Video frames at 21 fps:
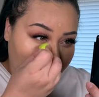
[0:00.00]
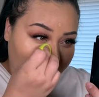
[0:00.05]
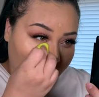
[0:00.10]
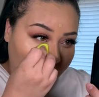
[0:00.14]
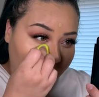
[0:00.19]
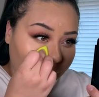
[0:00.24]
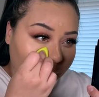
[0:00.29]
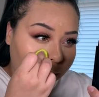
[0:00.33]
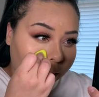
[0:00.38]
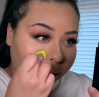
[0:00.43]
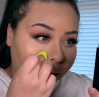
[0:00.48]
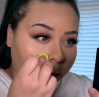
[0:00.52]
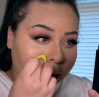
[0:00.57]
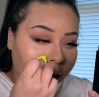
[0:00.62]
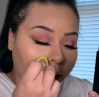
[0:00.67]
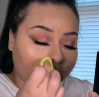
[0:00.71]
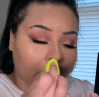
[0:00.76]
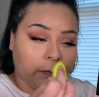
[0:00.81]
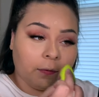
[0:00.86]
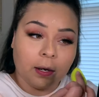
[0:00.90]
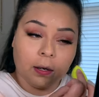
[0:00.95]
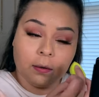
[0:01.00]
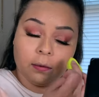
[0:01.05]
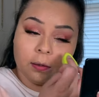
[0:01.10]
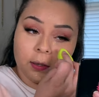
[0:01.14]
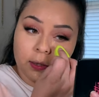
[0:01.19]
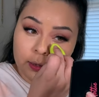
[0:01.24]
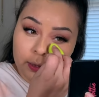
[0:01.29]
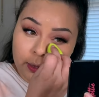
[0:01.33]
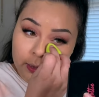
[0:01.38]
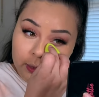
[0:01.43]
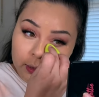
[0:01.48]
of the
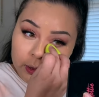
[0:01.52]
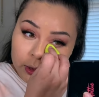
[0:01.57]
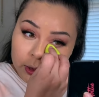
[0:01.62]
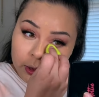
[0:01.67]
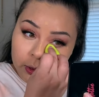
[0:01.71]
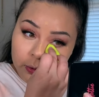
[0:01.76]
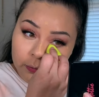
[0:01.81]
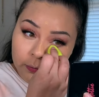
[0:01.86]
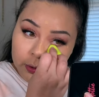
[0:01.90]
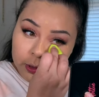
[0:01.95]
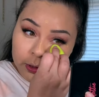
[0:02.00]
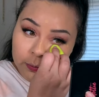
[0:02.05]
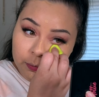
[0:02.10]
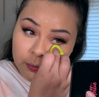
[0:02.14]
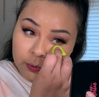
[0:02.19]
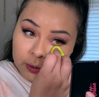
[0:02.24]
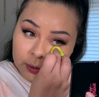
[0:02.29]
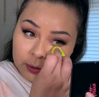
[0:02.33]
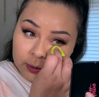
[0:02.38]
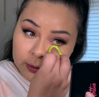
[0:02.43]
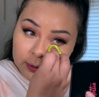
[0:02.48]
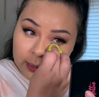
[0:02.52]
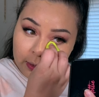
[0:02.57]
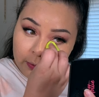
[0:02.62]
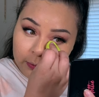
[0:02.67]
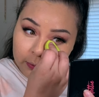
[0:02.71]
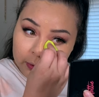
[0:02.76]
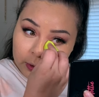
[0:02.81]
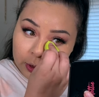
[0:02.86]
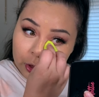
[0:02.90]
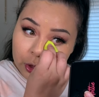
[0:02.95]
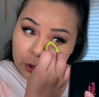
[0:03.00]
foundation, which blends
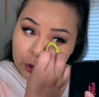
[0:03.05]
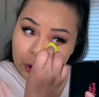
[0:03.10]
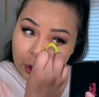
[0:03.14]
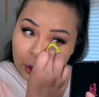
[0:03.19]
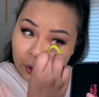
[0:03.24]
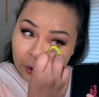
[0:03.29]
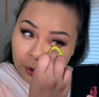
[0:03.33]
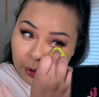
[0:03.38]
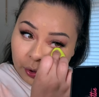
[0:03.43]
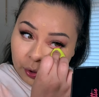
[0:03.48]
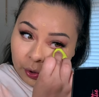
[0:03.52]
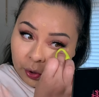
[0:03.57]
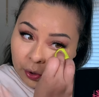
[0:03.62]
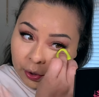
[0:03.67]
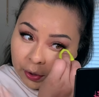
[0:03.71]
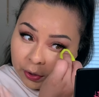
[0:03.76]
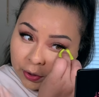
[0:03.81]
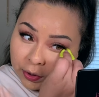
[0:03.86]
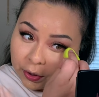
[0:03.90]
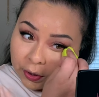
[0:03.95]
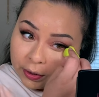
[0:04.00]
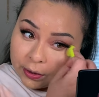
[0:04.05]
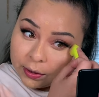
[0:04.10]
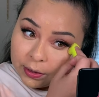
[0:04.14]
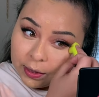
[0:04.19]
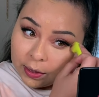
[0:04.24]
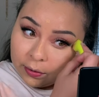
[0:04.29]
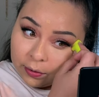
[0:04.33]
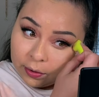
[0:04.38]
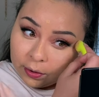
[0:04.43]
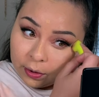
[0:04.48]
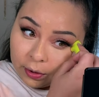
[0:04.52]
out darker and dries
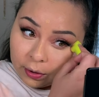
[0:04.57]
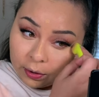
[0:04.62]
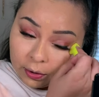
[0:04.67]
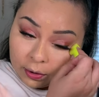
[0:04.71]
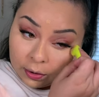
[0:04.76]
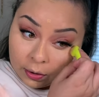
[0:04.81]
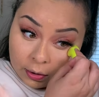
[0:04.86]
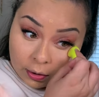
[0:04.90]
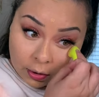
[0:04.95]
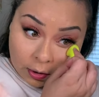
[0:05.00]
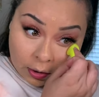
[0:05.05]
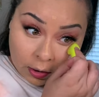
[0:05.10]
down darker.